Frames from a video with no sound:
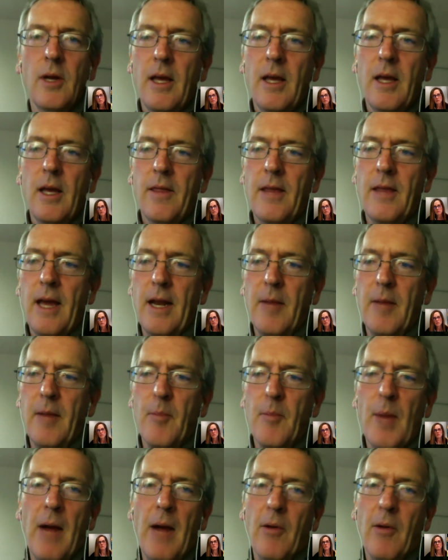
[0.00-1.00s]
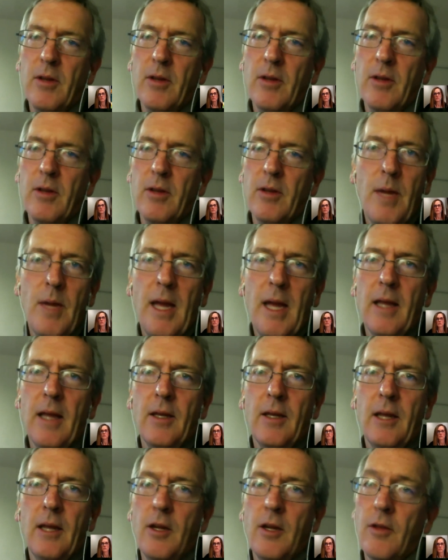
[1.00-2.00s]
that empowered them,
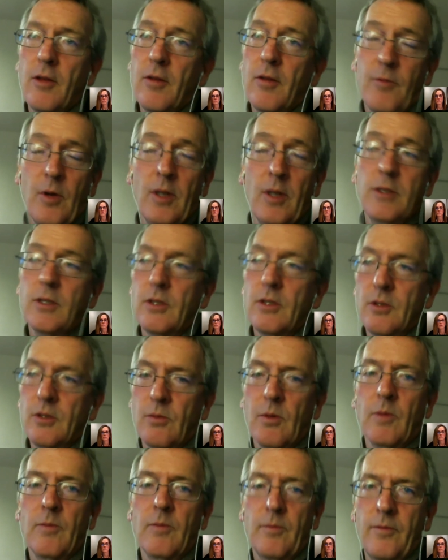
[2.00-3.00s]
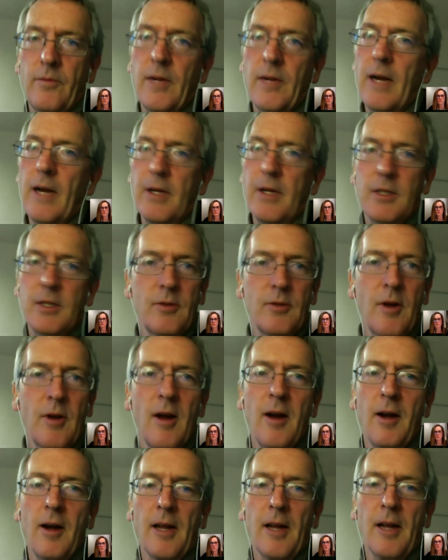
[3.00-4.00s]
and any other voices were very
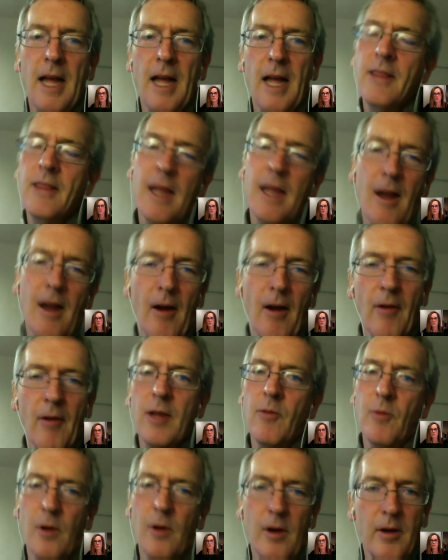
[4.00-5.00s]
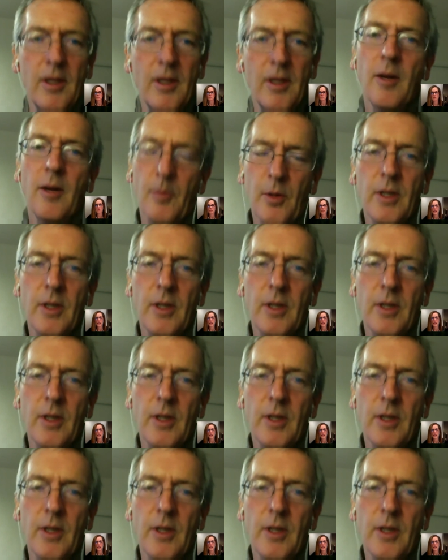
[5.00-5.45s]
strong, and they already were, you know, pretty